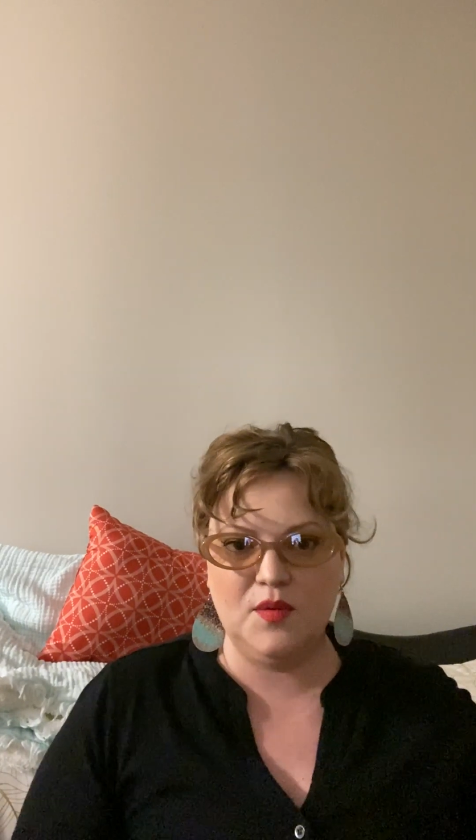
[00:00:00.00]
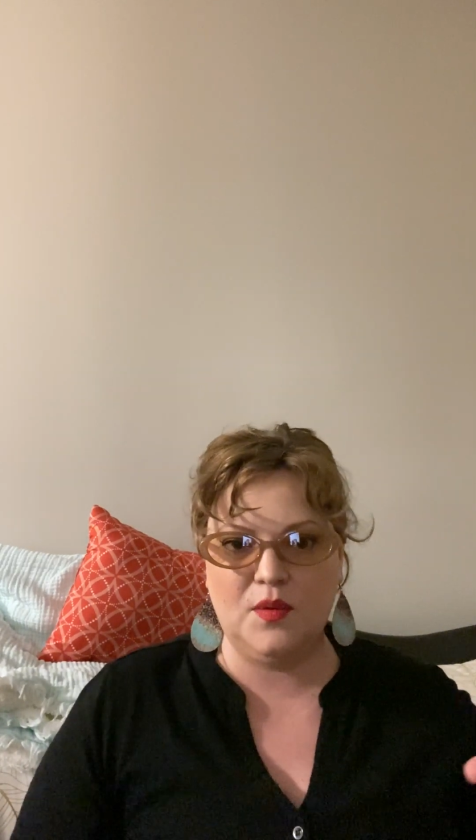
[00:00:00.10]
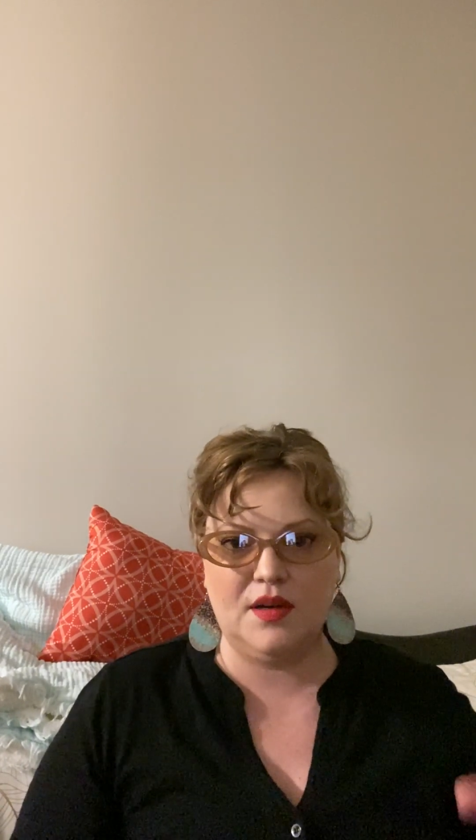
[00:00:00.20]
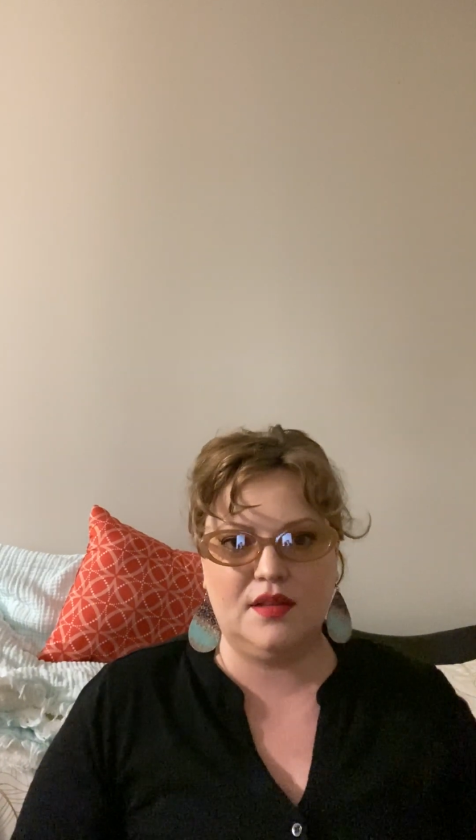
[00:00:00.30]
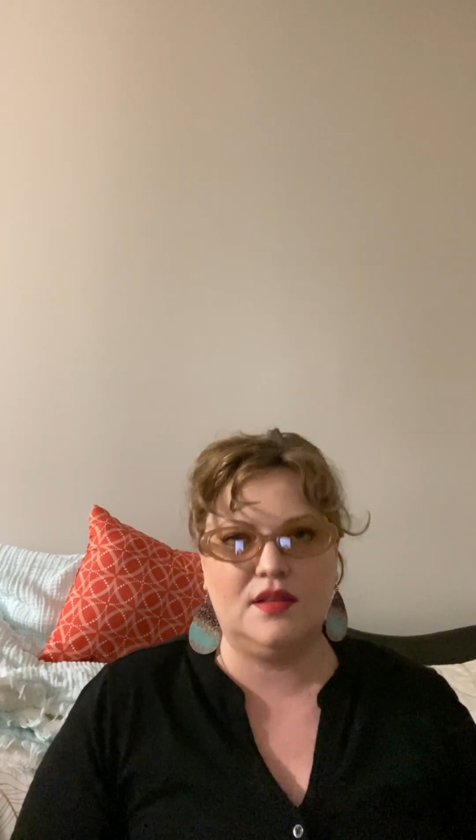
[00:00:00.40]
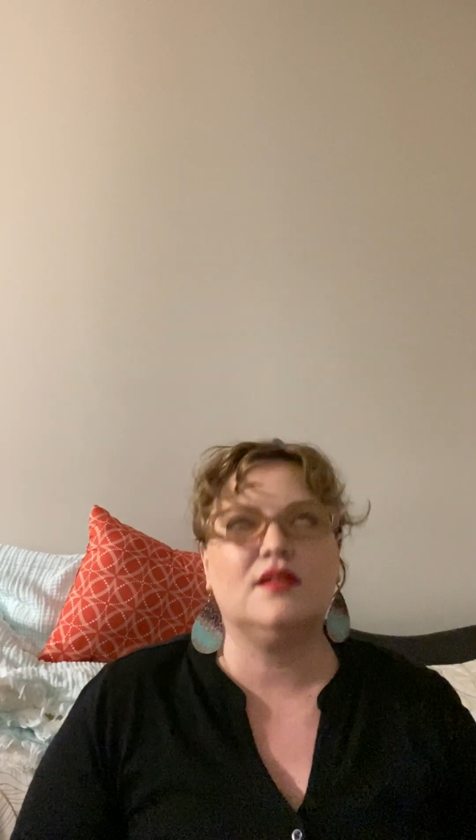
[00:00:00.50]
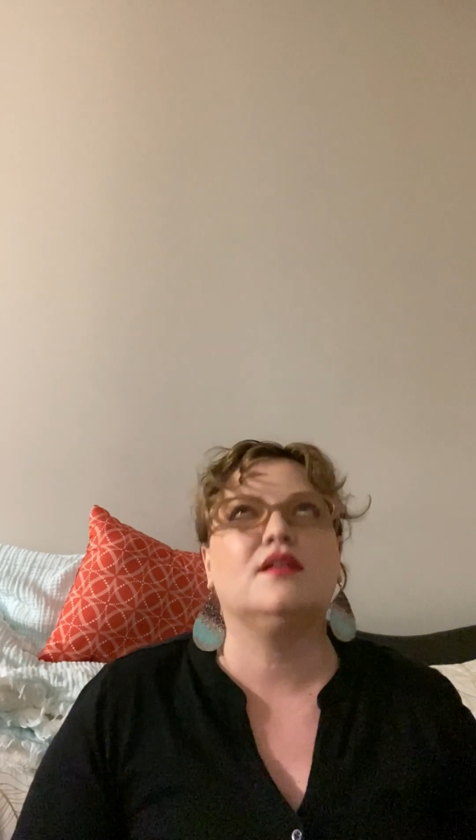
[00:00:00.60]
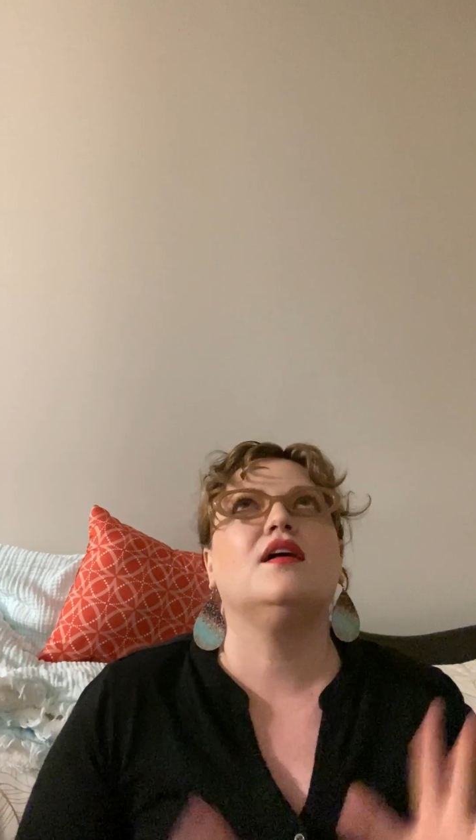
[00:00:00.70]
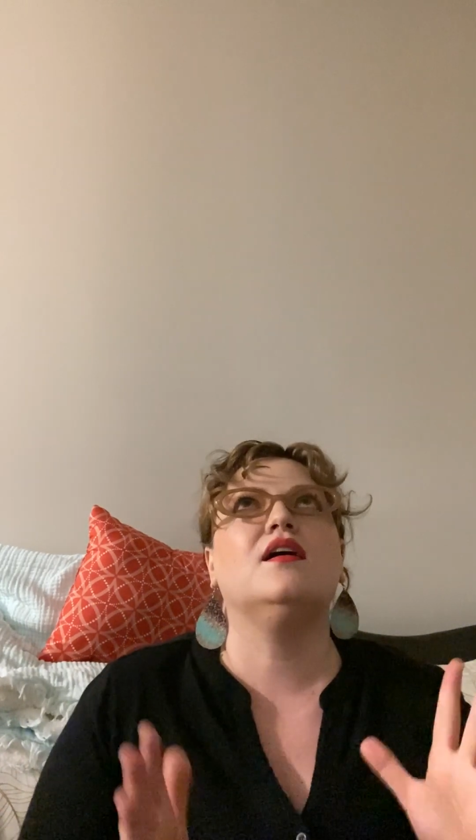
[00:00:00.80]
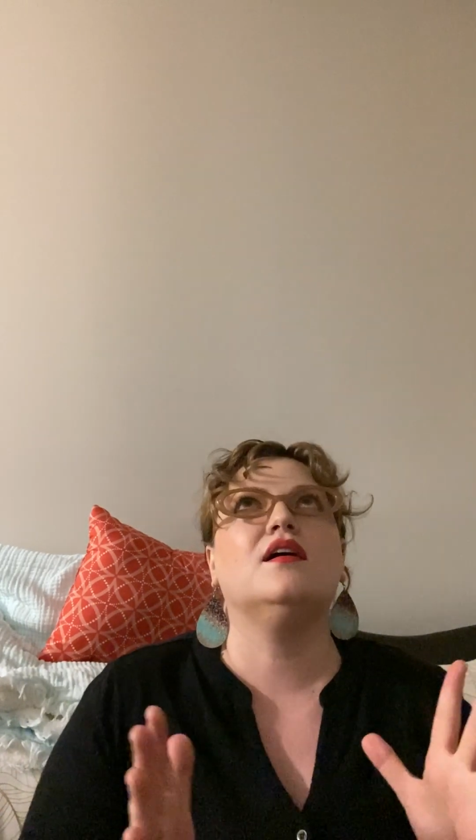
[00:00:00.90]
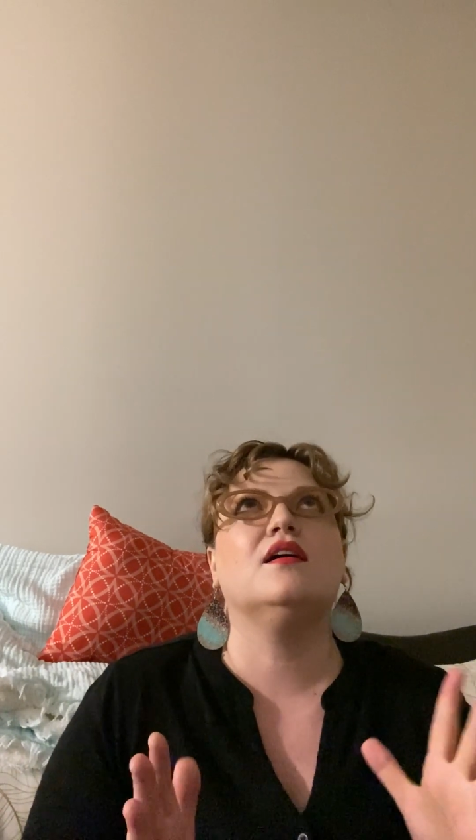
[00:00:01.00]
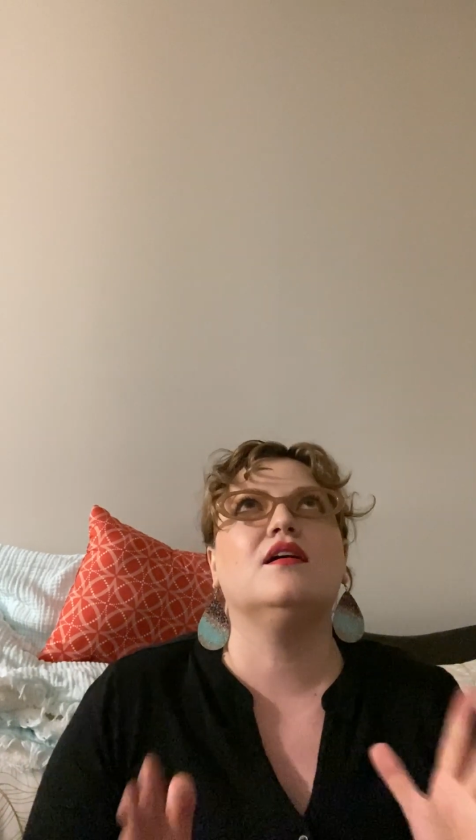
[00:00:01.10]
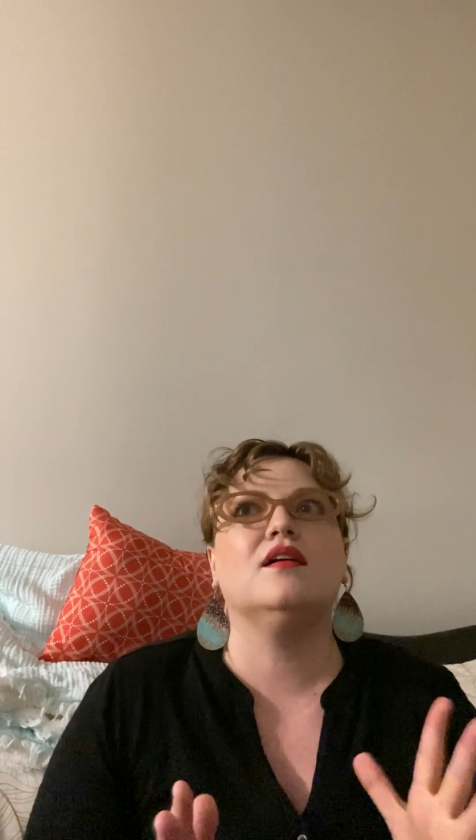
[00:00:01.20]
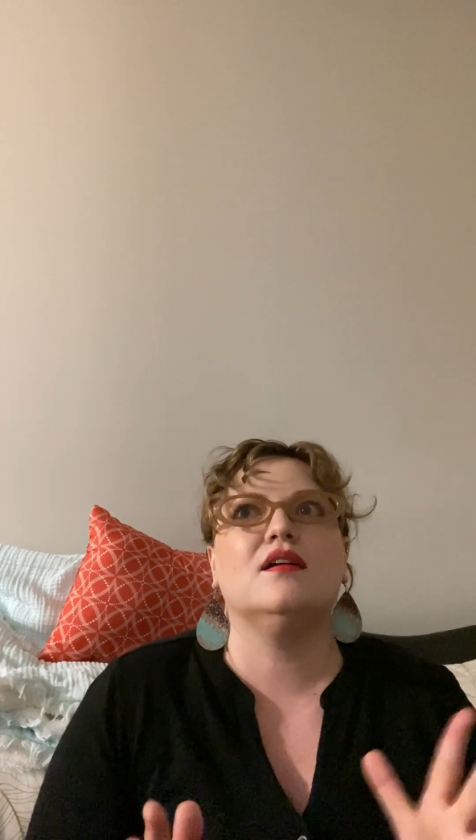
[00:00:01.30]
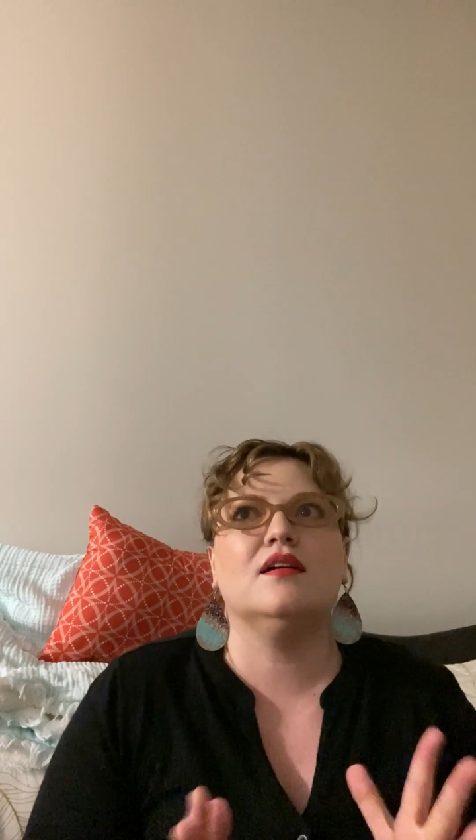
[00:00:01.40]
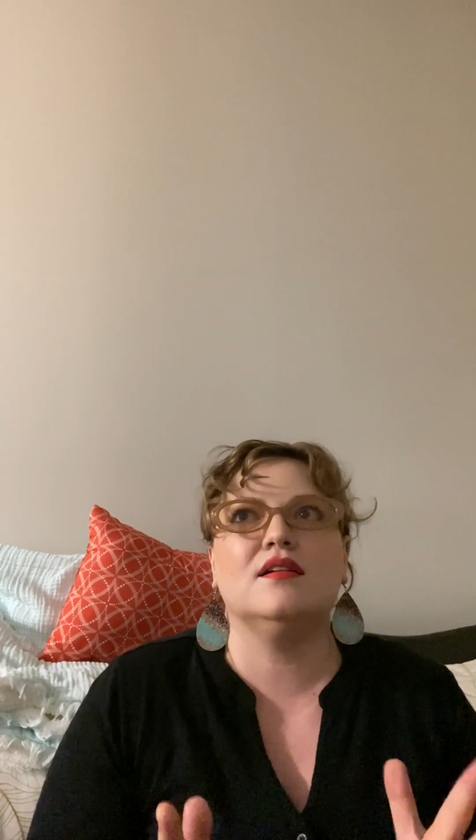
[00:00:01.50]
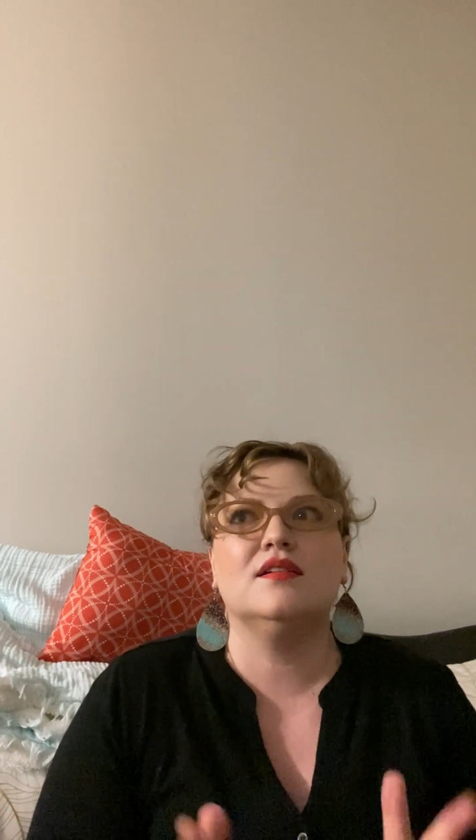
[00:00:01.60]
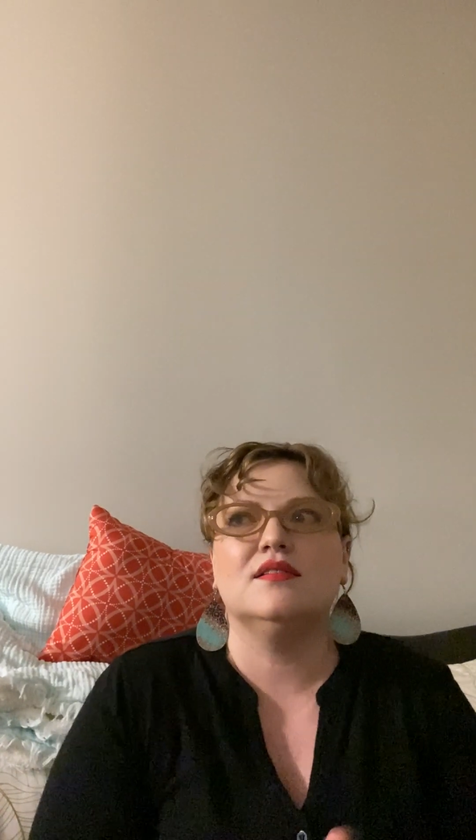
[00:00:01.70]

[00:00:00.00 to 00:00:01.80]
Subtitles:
one. I